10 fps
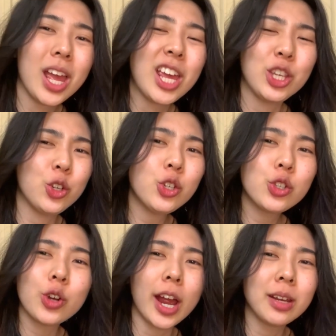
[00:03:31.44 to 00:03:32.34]
You
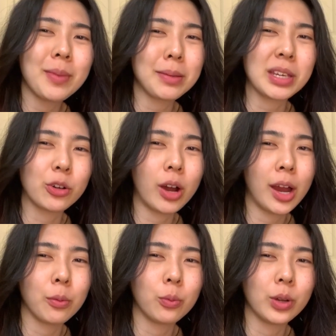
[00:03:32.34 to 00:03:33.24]
just trying to make me
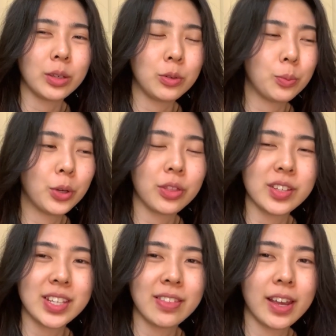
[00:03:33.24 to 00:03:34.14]
cry when you put
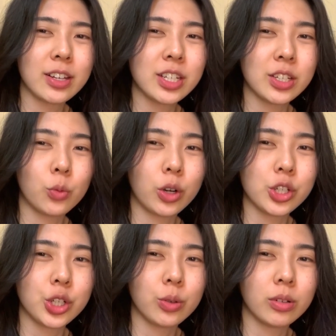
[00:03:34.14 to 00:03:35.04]
this in there,
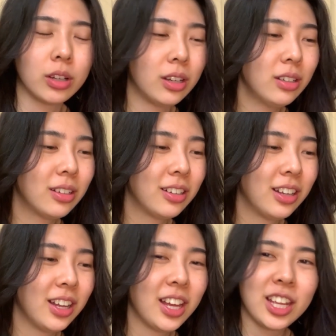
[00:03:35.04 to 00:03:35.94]
weren't you? Huh?
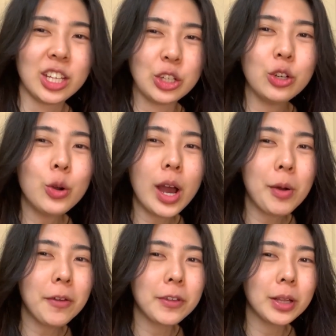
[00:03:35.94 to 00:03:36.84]
You know how
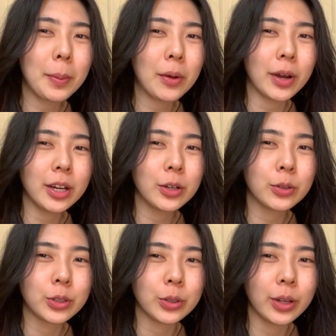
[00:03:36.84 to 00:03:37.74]
I feel about
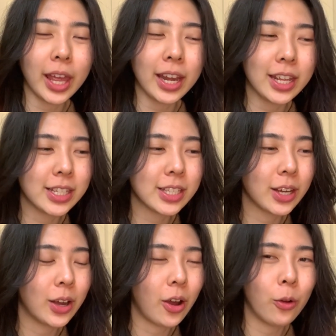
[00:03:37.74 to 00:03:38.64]
Rengoku and his
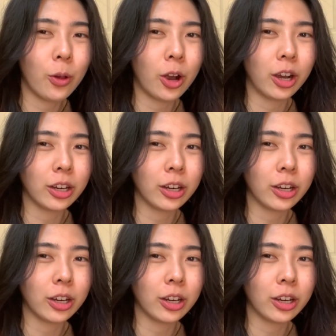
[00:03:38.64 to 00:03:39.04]
whole arc,